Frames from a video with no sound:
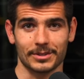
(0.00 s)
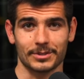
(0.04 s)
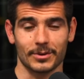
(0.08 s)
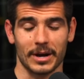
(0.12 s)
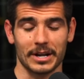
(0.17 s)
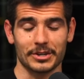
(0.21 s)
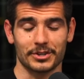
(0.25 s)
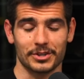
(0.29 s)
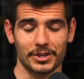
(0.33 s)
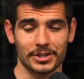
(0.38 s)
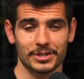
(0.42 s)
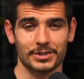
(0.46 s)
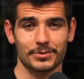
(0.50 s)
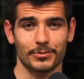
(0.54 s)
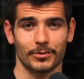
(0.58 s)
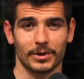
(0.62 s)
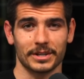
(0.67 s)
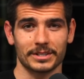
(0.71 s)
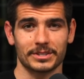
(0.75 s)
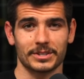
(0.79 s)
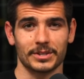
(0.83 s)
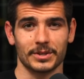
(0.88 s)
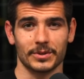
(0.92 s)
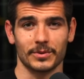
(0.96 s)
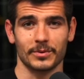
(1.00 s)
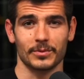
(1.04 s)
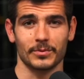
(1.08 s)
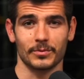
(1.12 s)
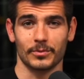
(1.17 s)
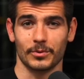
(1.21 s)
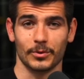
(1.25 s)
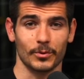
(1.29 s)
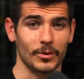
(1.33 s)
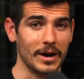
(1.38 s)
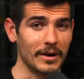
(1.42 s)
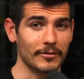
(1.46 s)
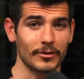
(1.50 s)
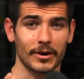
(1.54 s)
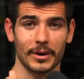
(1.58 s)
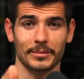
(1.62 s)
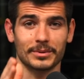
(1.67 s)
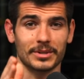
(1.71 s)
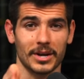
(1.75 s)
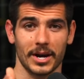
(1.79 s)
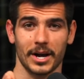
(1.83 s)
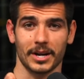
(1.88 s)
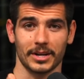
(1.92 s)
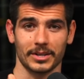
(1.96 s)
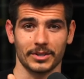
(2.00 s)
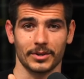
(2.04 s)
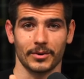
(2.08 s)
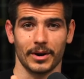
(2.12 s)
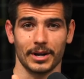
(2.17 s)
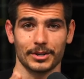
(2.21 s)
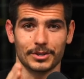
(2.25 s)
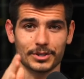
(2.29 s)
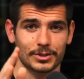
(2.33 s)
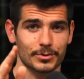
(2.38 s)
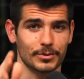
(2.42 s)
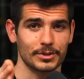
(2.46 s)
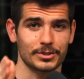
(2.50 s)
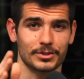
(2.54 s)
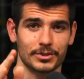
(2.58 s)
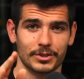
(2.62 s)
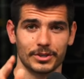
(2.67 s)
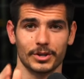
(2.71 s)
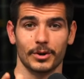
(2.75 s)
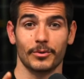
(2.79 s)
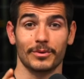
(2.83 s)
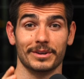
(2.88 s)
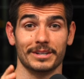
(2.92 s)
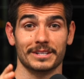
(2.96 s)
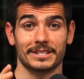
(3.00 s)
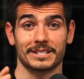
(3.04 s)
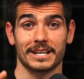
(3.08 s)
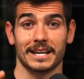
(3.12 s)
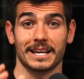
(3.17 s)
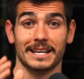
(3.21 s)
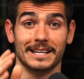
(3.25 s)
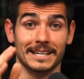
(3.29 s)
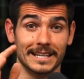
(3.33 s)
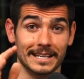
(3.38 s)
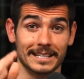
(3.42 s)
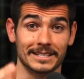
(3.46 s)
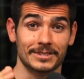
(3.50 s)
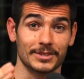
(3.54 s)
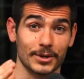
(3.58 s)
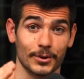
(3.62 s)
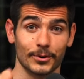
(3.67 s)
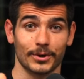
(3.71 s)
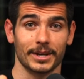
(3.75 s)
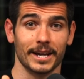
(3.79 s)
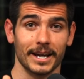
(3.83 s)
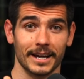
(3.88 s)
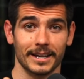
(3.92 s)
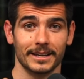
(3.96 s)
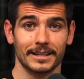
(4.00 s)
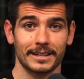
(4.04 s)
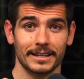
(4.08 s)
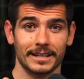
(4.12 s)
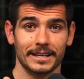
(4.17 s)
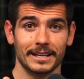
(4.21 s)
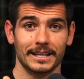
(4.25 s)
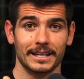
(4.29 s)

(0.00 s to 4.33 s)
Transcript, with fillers: So I just want to, whoever I'm talking to, I just want you to know it and say it's okay.